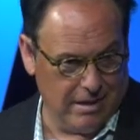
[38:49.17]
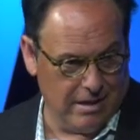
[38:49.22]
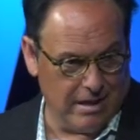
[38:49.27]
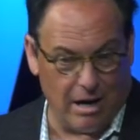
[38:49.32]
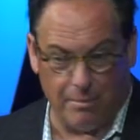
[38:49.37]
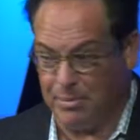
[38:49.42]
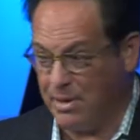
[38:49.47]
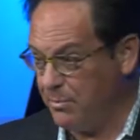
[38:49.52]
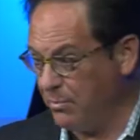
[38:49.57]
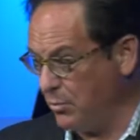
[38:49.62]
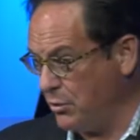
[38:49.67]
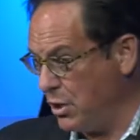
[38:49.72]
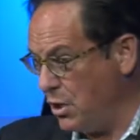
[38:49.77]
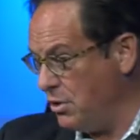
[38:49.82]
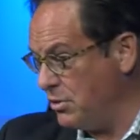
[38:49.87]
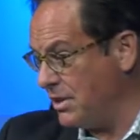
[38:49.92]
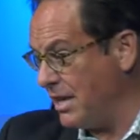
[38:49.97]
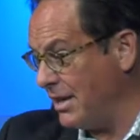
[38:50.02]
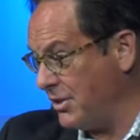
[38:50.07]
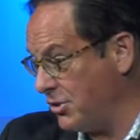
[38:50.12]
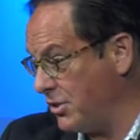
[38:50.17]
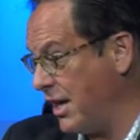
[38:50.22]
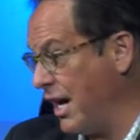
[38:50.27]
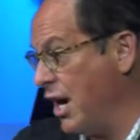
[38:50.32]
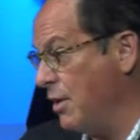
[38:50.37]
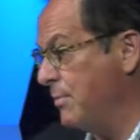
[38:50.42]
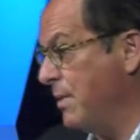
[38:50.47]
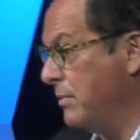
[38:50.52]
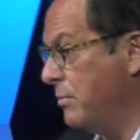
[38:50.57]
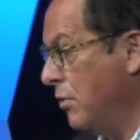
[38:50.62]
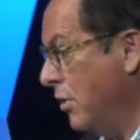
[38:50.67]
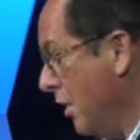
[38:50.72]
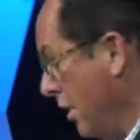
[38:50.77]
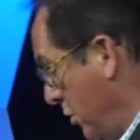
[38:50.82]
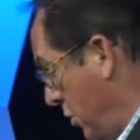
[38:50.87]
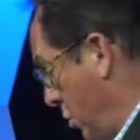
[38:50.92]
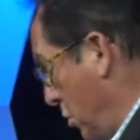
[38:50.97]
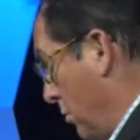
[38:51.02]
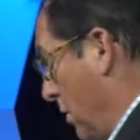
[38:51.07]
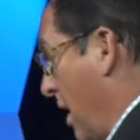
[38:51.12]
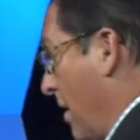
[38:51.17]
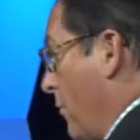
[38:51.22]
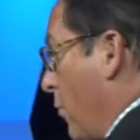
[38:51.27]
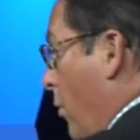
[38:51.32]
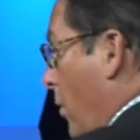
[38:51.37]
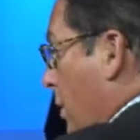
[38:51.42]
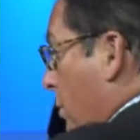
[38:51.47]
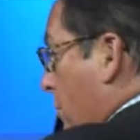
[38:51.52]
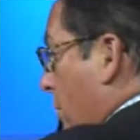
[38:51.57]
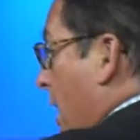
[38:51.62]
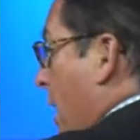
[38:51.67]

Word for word: Now, people use that to scare people. You don't have oil in your